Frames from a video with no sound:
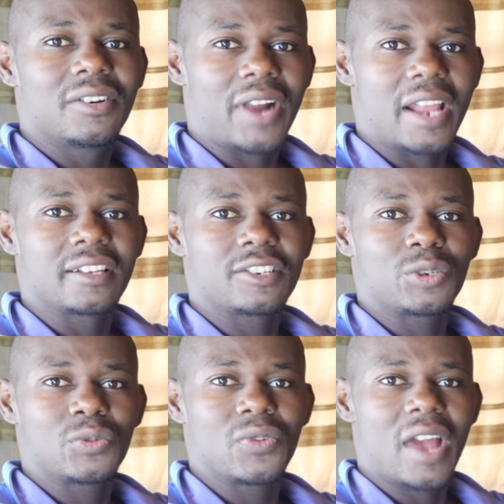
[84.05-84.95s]
running
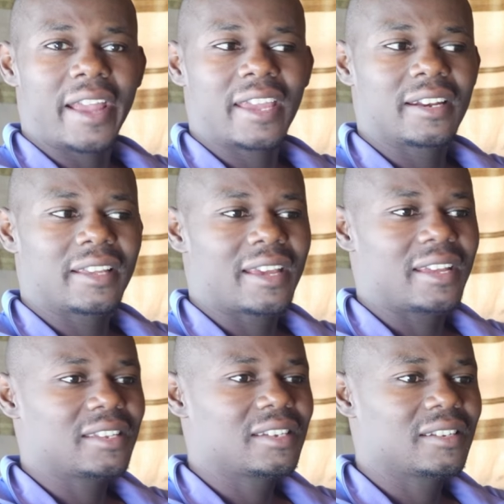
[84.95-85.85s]
shoe I can
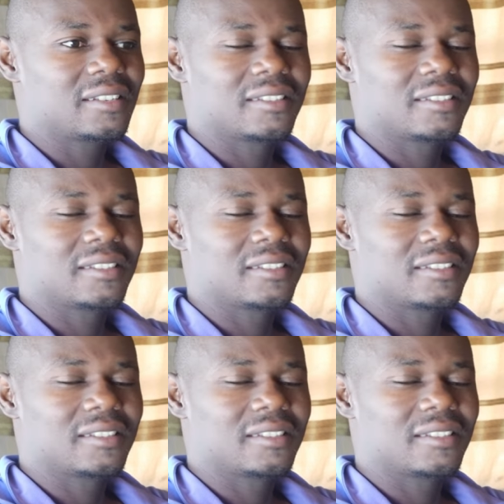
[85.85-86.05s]
get?